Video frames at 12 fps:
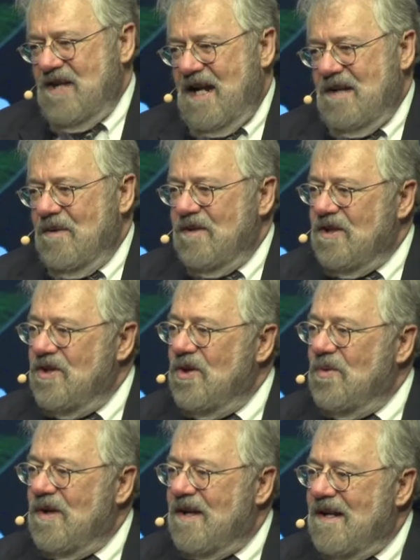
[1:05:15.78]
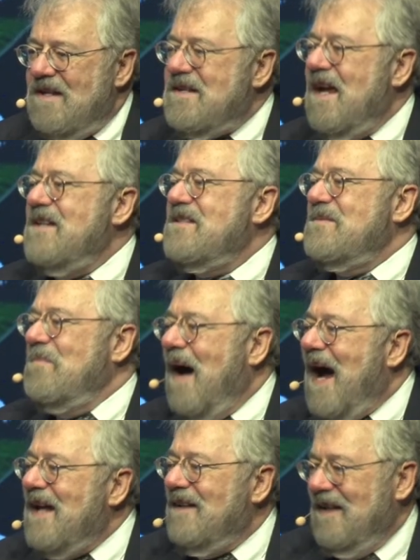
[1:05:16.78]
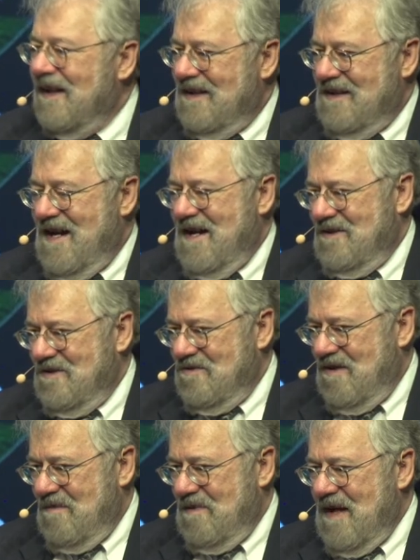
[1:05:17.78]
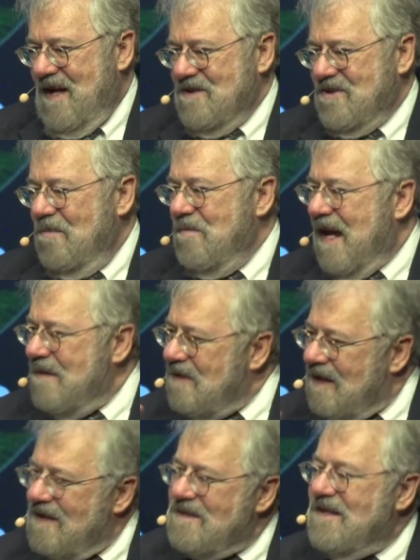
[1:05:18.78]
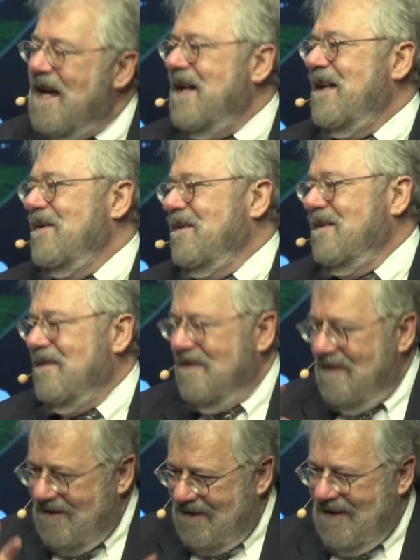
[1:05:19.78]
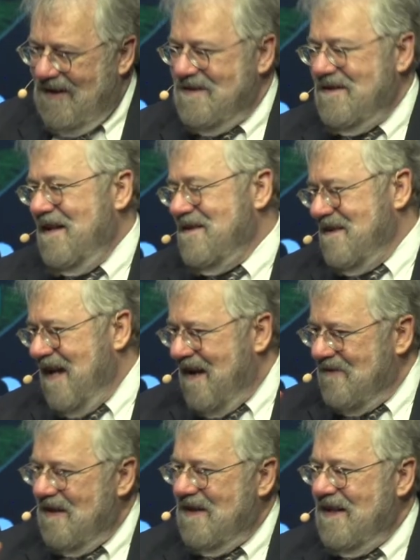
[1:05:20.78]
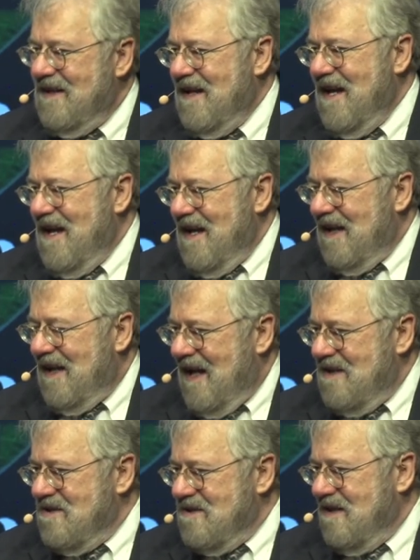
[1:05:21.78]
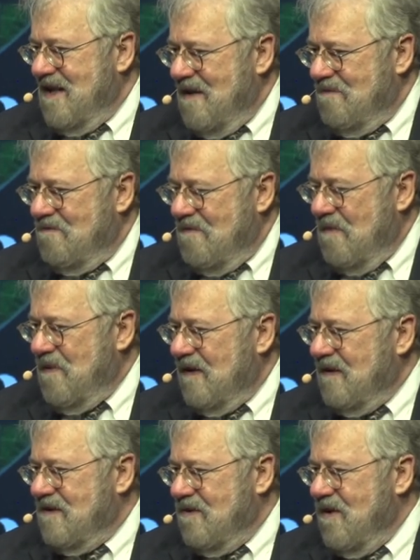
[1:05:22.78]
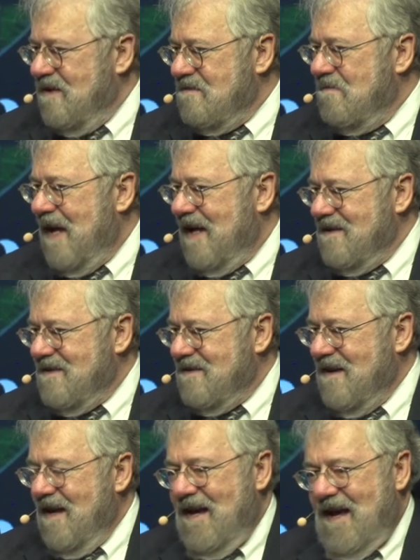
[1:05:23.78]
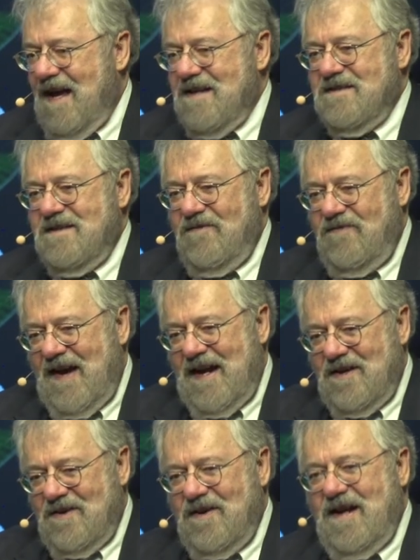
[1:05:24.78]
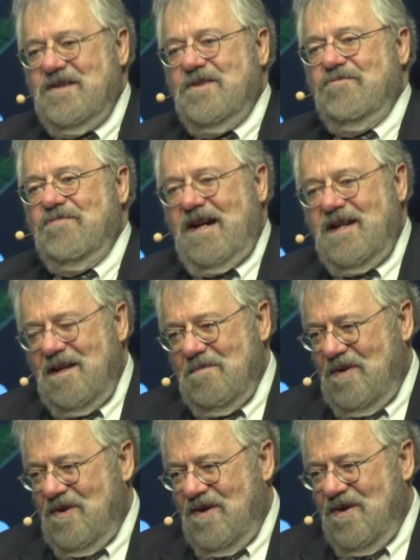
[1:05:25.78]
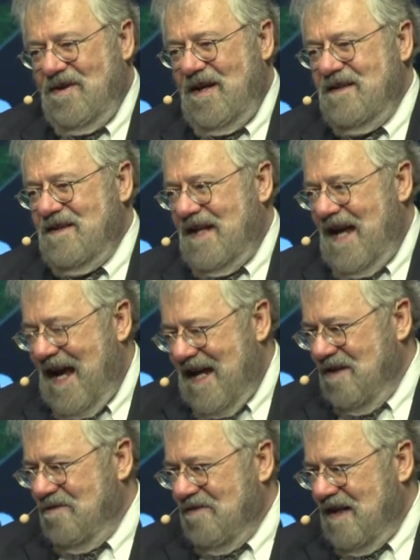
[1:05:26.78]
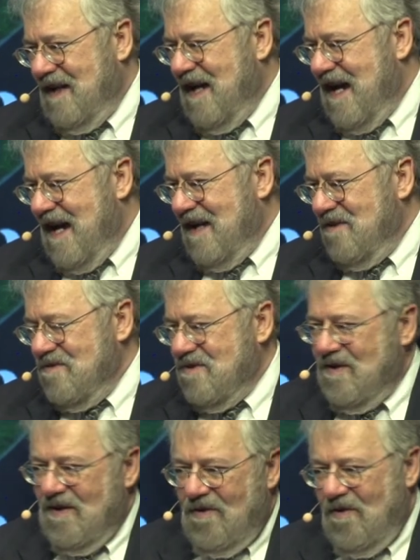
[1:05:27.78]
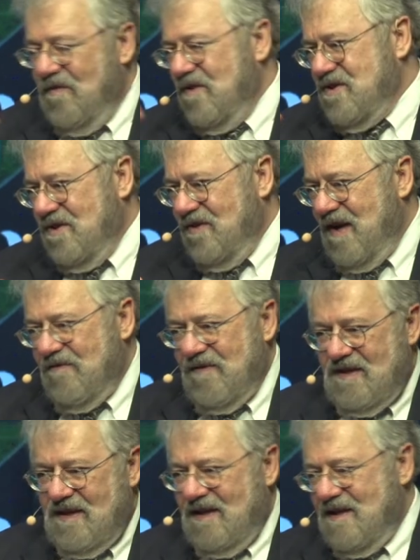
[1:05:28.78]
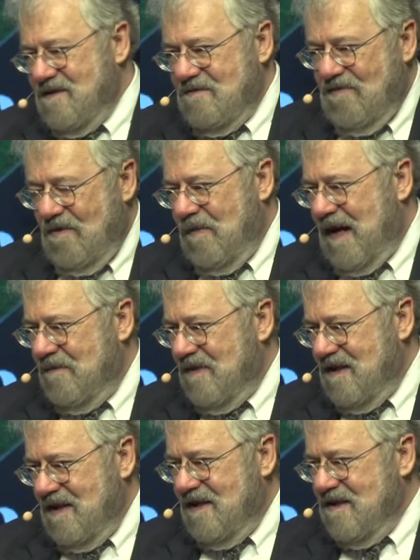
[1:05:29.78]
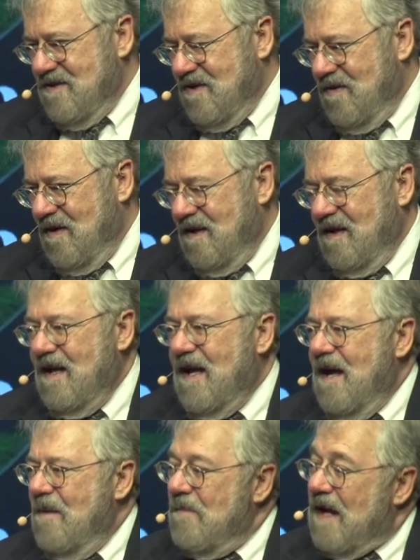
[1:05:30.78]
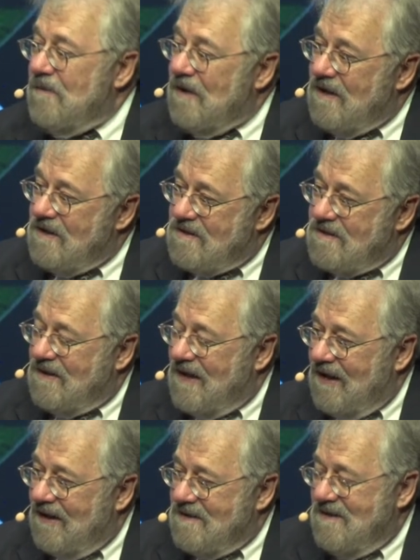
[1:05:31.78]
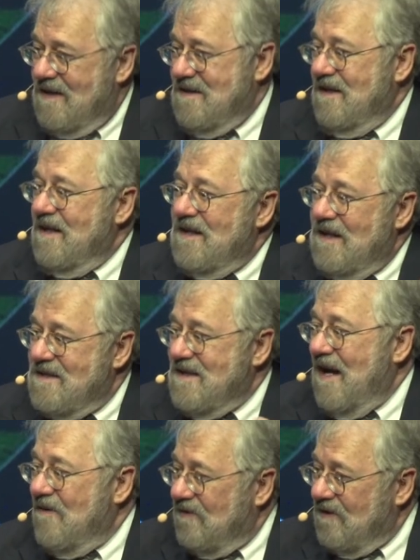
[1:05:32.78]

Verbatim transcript: January. The new one is a smiling Donald Trump. So maybe he's getting a sense now that he, he can't just keep appealing to his base as the fighter and the wrecking ball and the angry guy who's going to overturn everything that Obama did and so on. Maybe he's getting a sense that he needs to have a